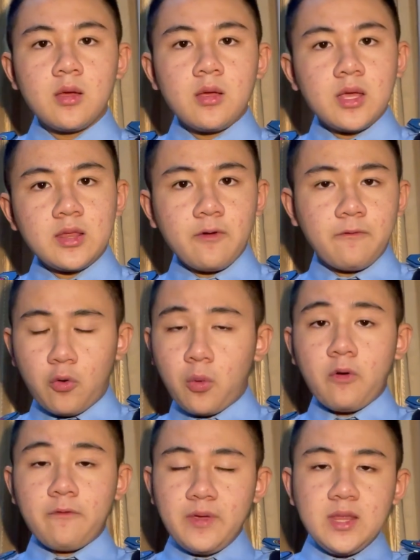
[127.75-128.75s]
in the form
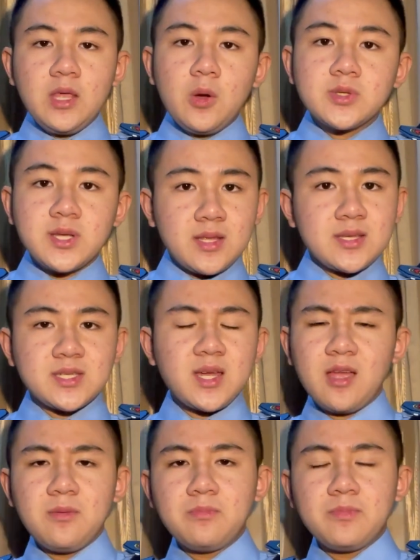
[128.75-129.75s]
of videos and
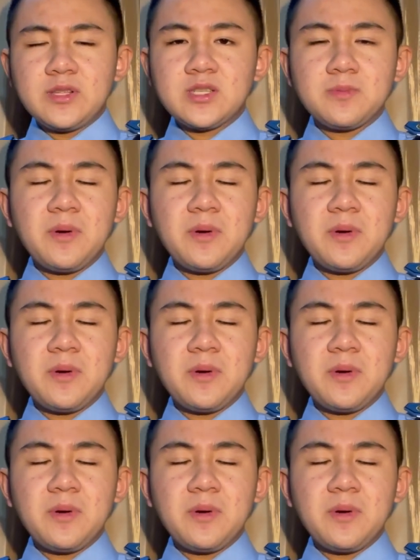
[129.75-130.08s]
assignments.